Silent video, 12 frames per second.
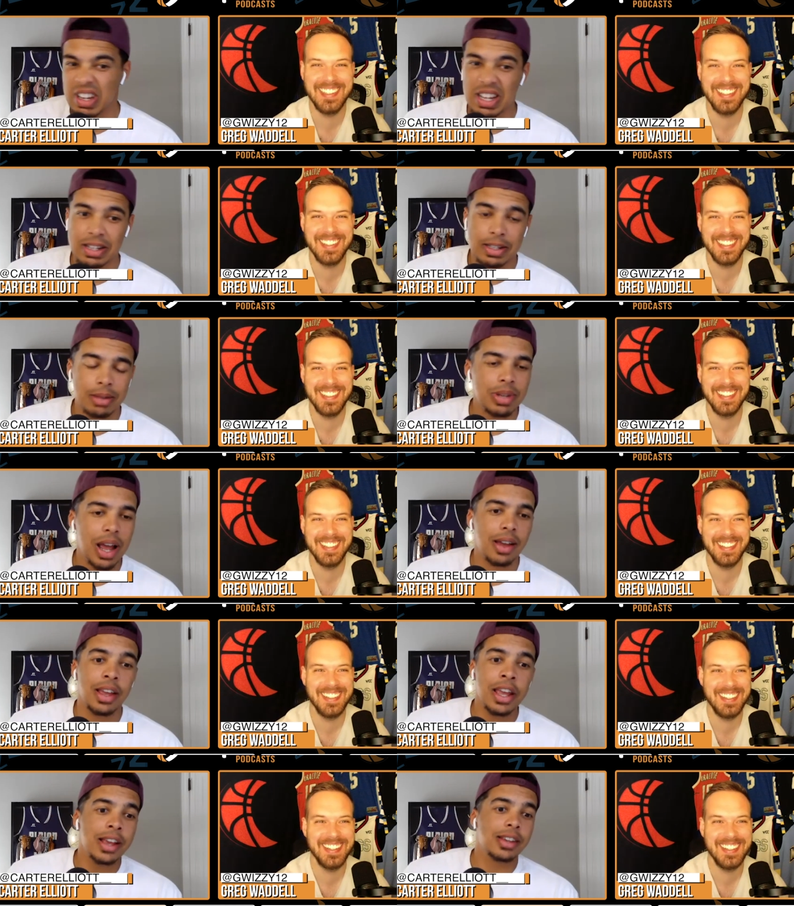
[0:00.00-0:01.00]
Speaker 1: sometimes
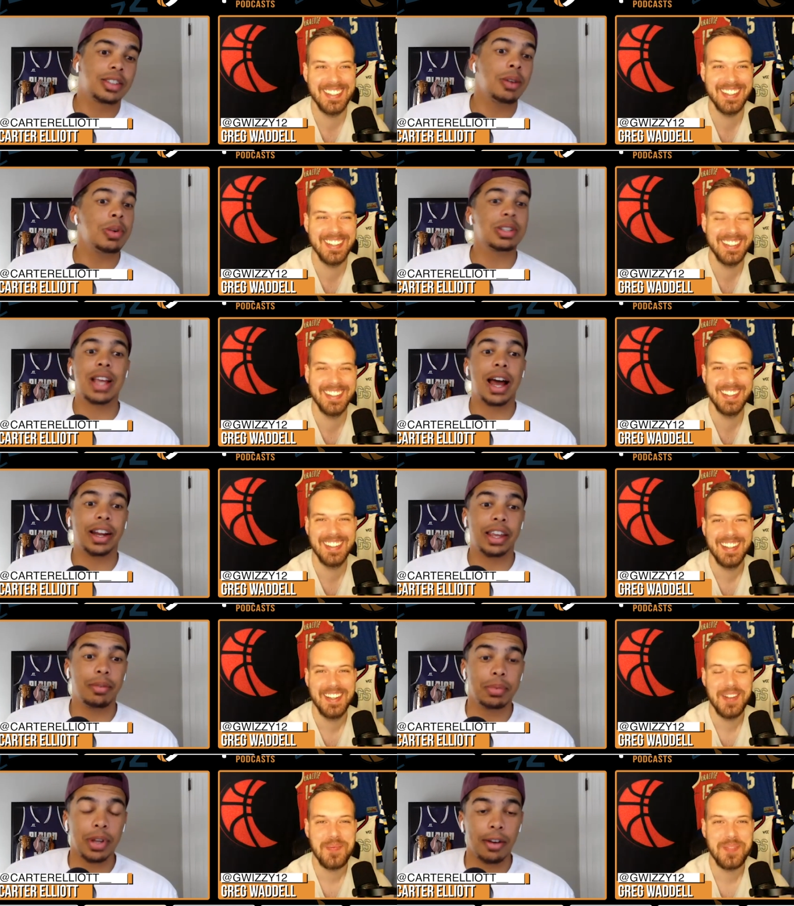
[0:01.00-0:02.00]
someone's got to give
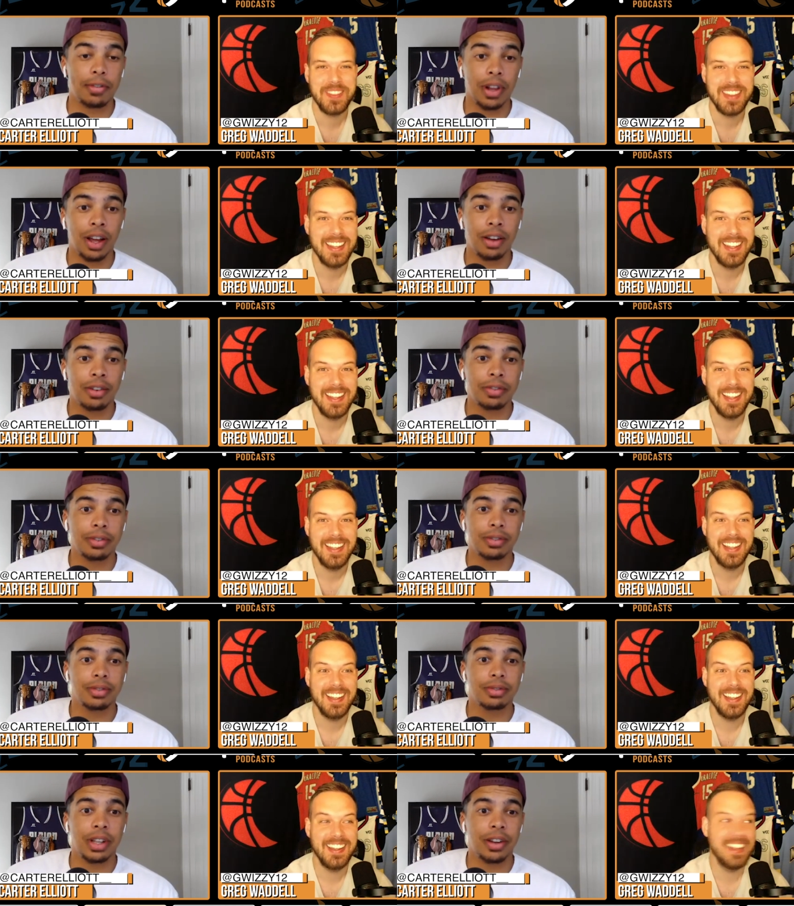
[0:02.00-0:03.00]
them tough love.
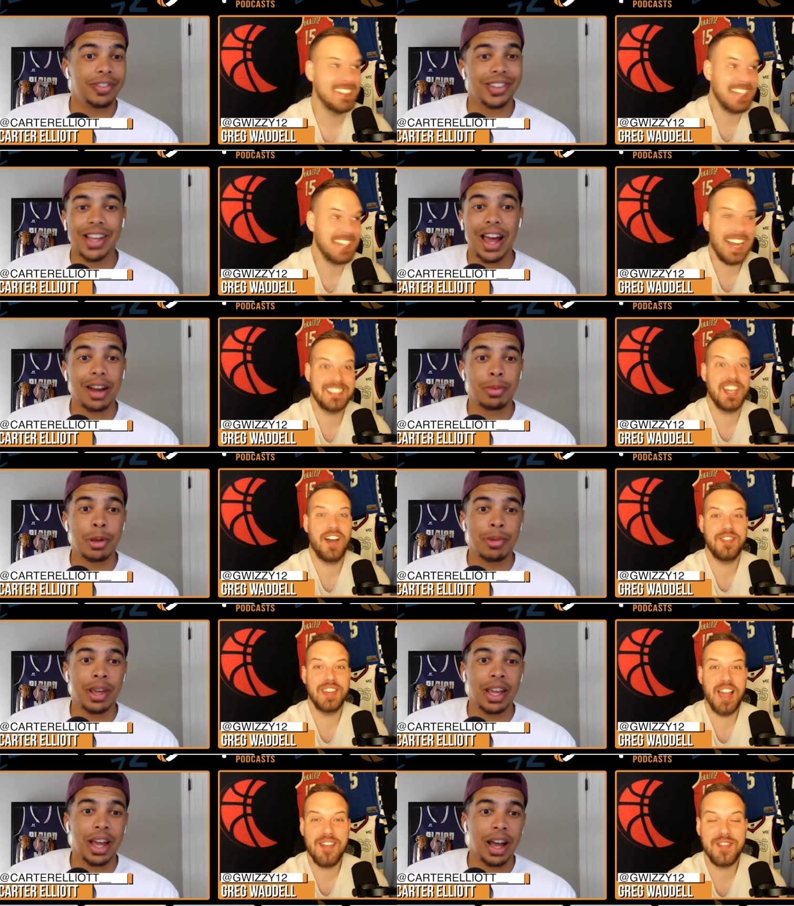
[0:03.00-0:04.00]
That's not tough
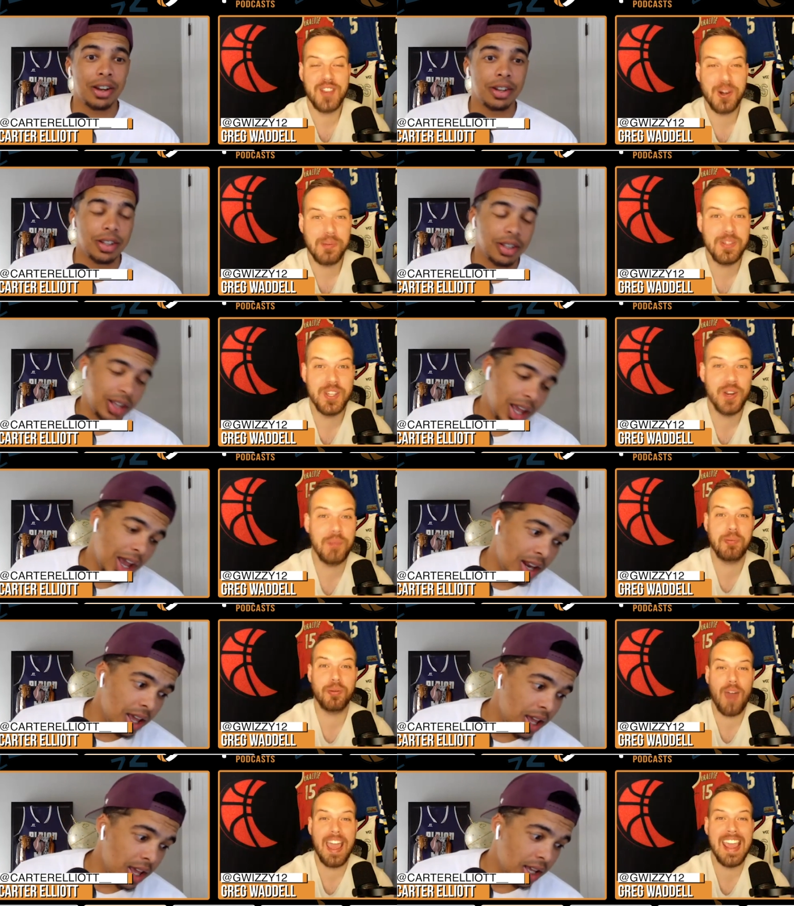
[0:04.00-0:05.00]
love. you're
Speaker 2: you're
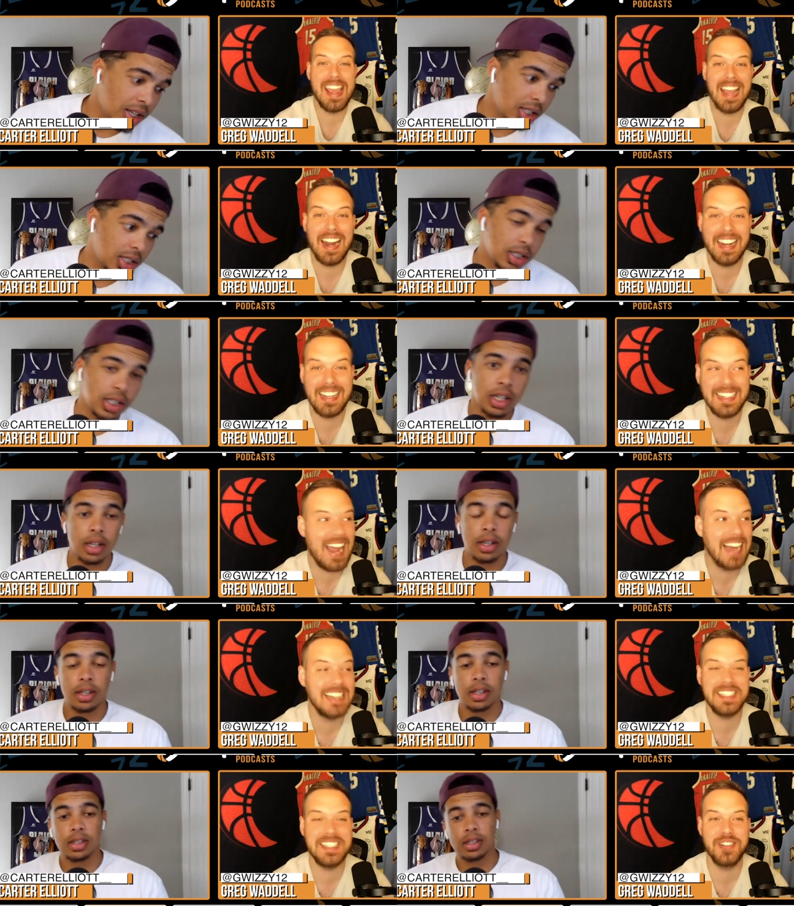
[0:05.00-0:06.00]
preying is. on a
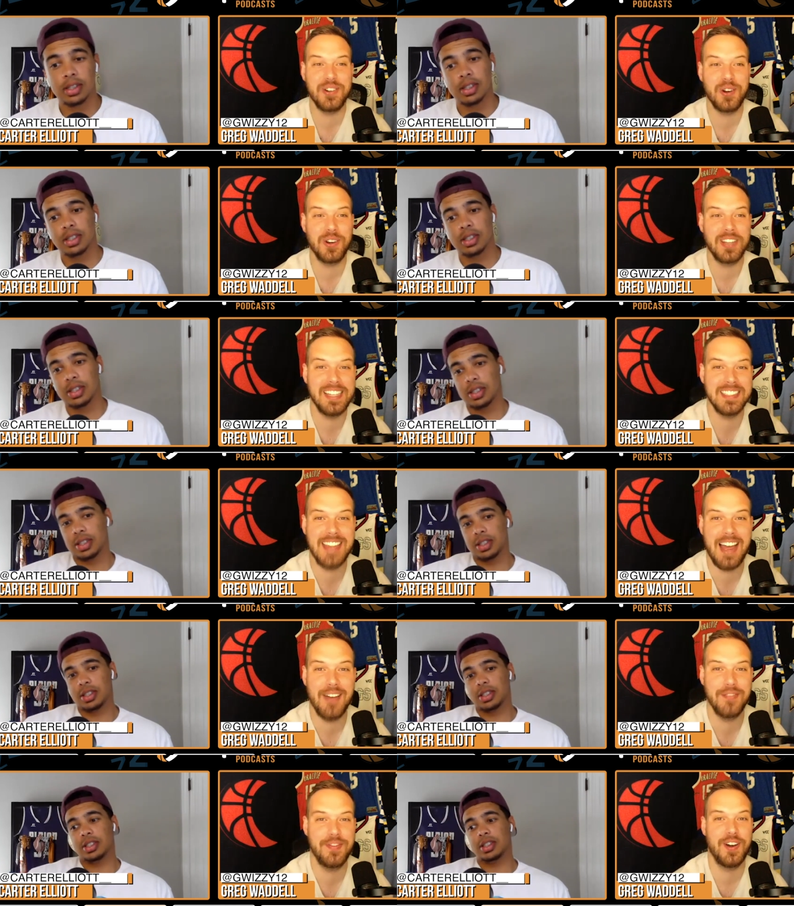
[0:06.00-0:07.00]
19 year old kid's
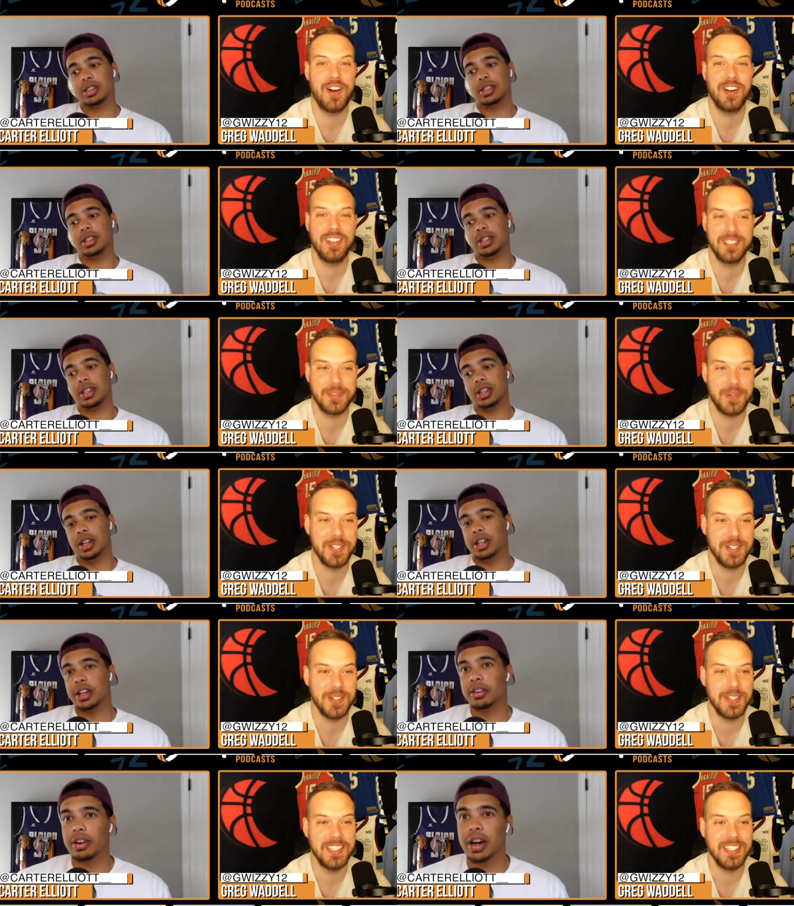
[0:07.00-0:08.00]
downfall.
Speaker 1: Is what you're
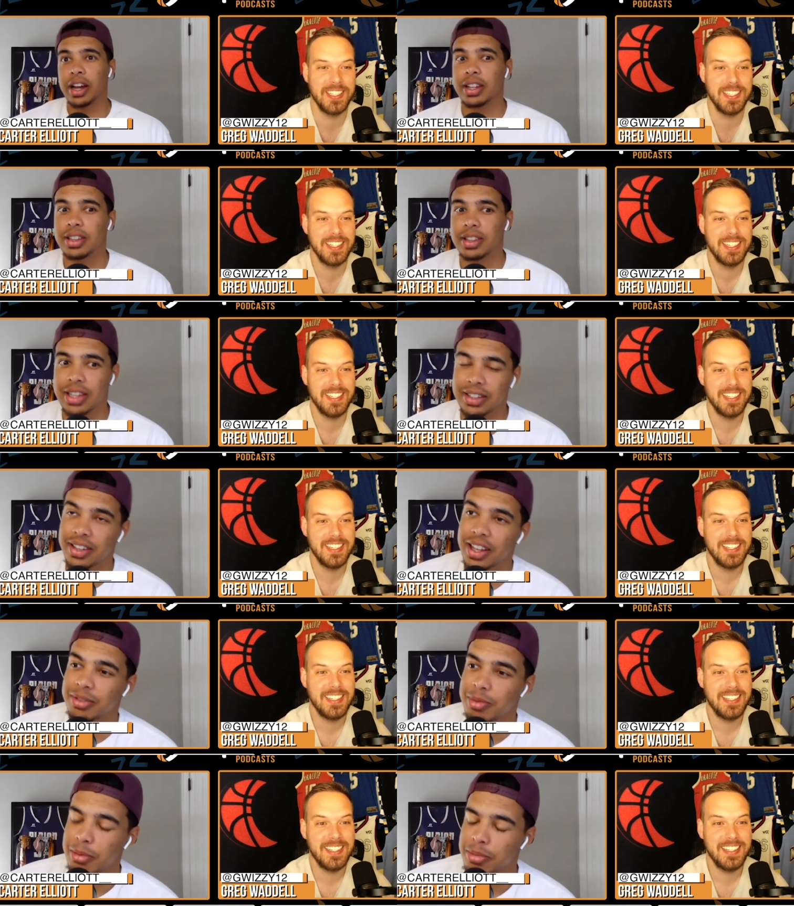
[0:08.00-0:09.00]
doing. You're right. That's
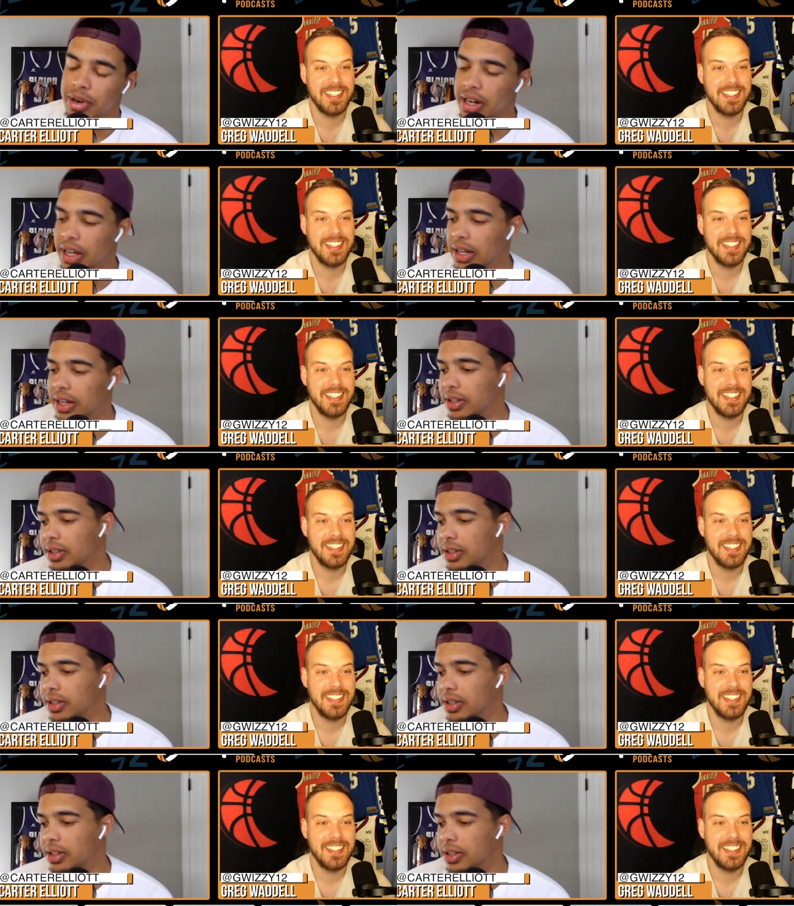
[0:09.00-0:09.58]
against my brand.